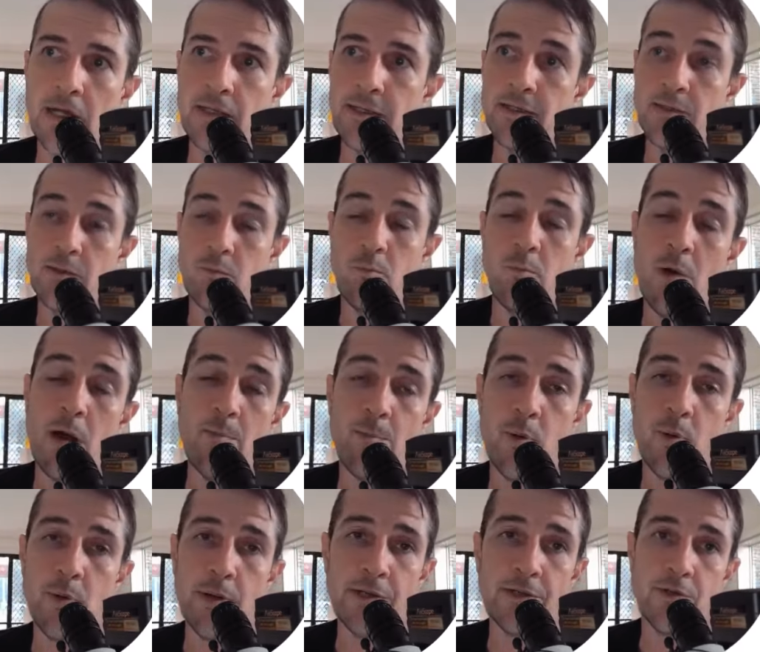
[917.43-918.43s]
is
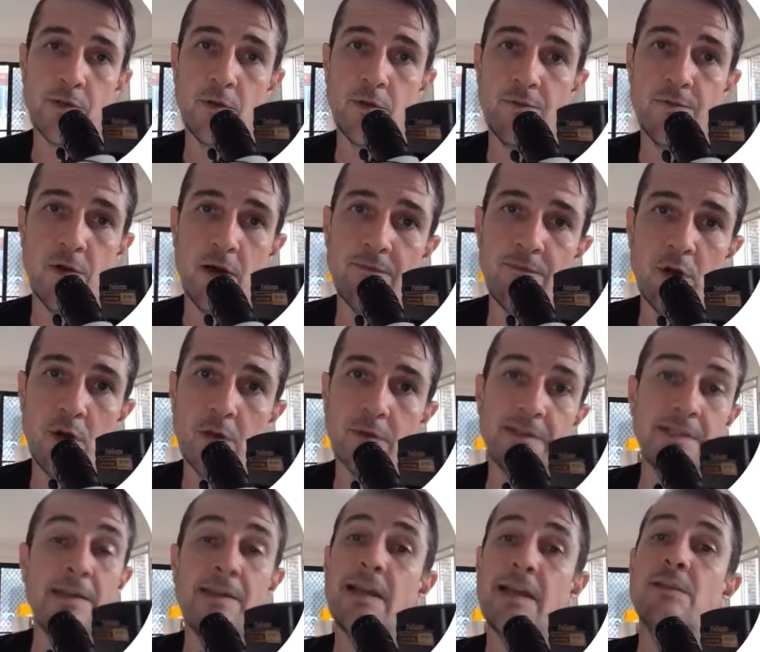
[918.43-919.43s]
1.25 volts.
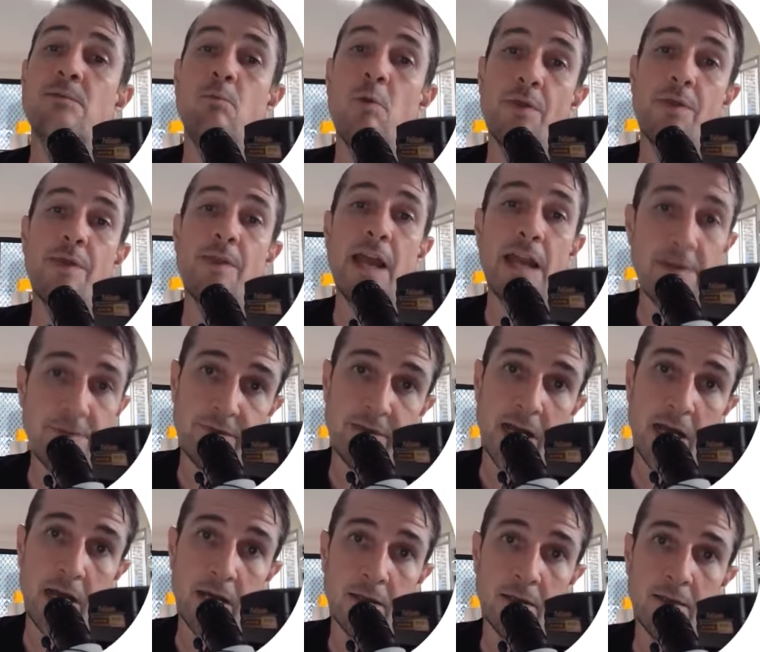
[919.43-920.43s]
Now that's what they've
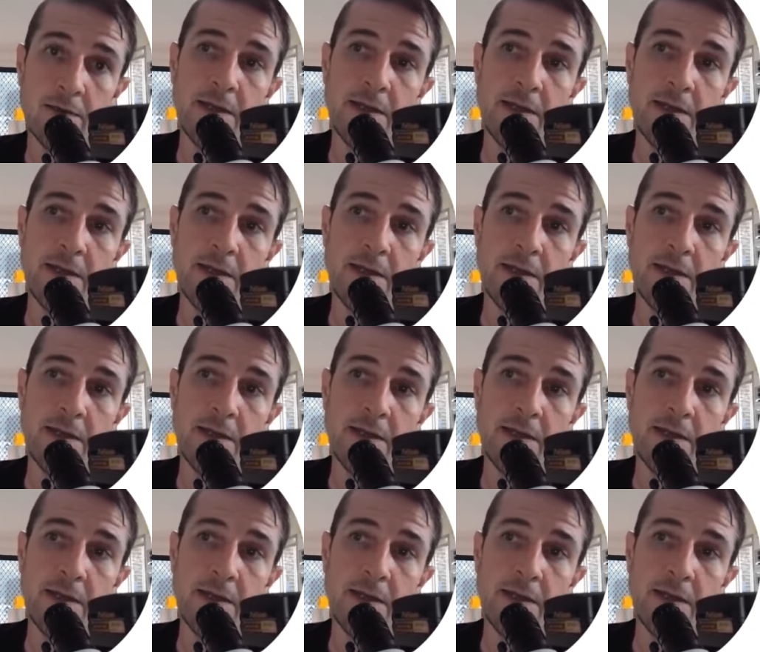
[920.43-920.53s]
done.